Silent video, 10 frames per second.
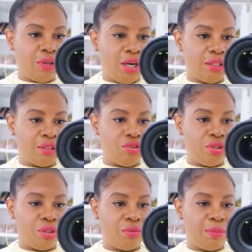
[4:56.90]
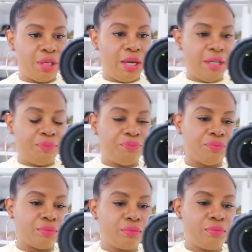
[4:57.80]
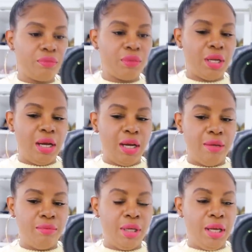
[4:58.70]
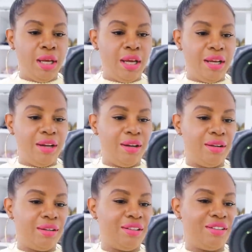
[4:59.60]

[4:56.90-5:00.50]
got Judith Ripka. Um, uh,